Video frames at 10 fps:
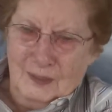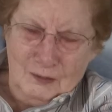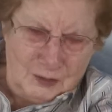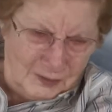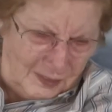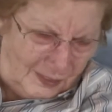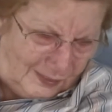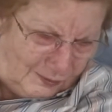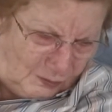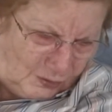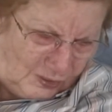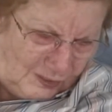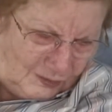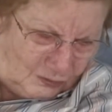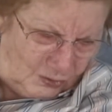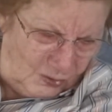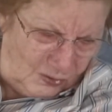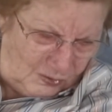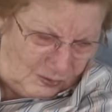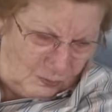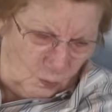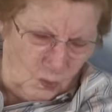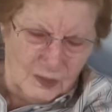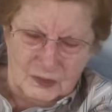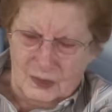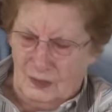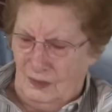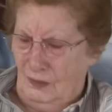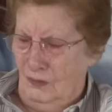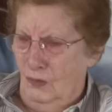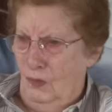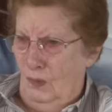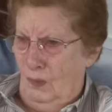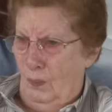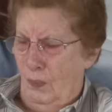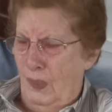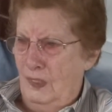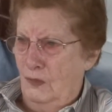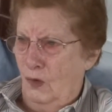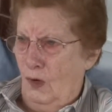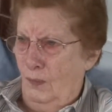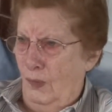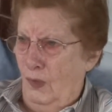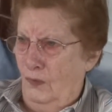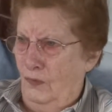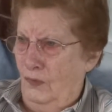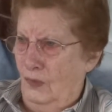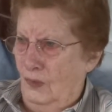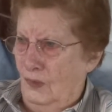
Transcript: Looking down to the edge, and it was a big drop off.